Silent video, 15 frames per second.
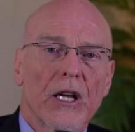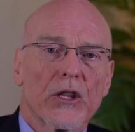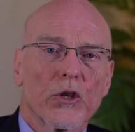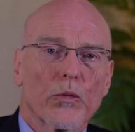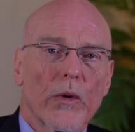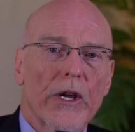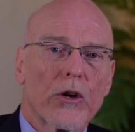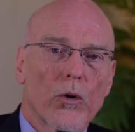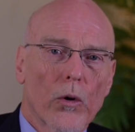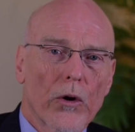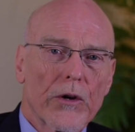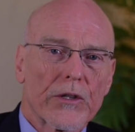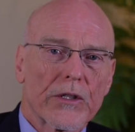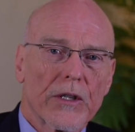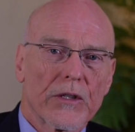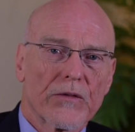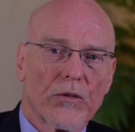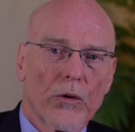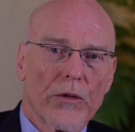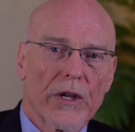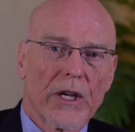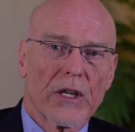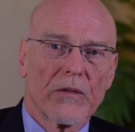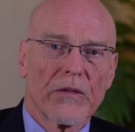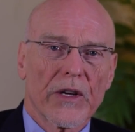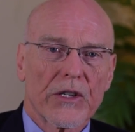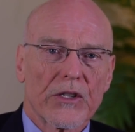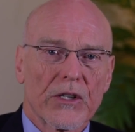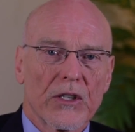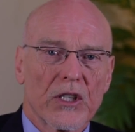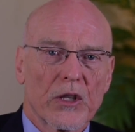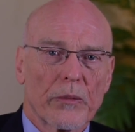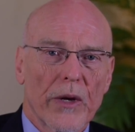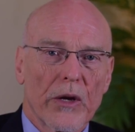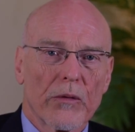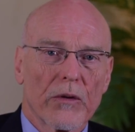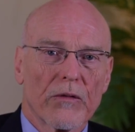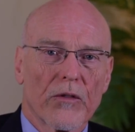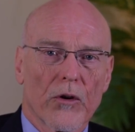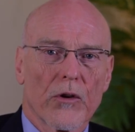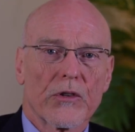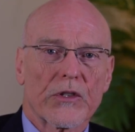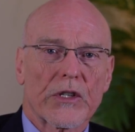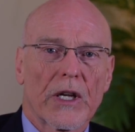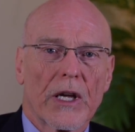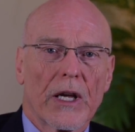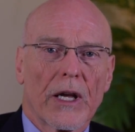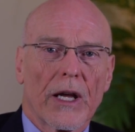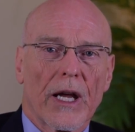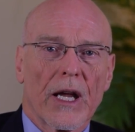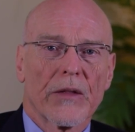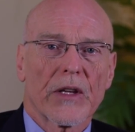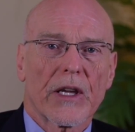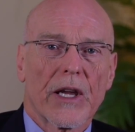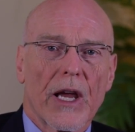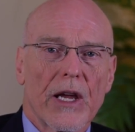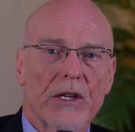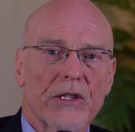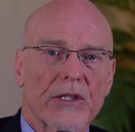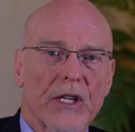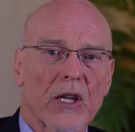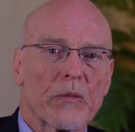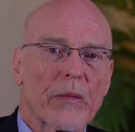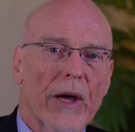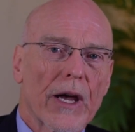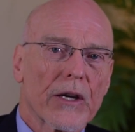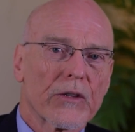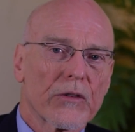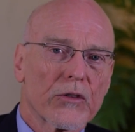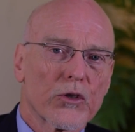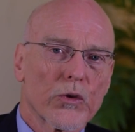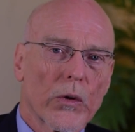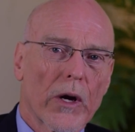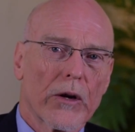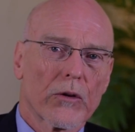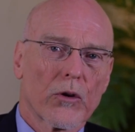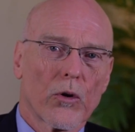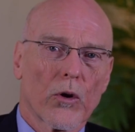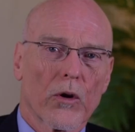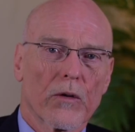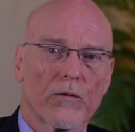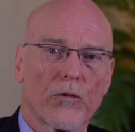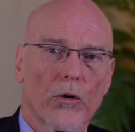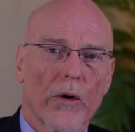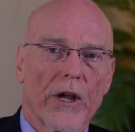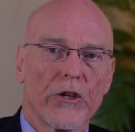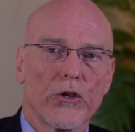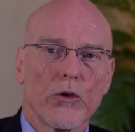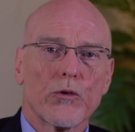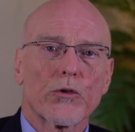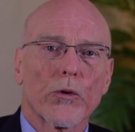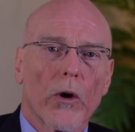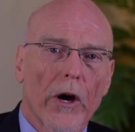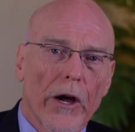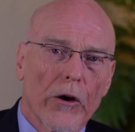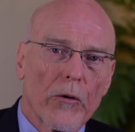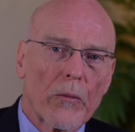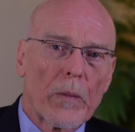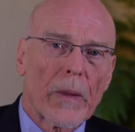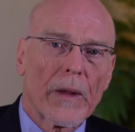the recourse is for the conviction to be reversed and the case sent back to the trial court for a new trial,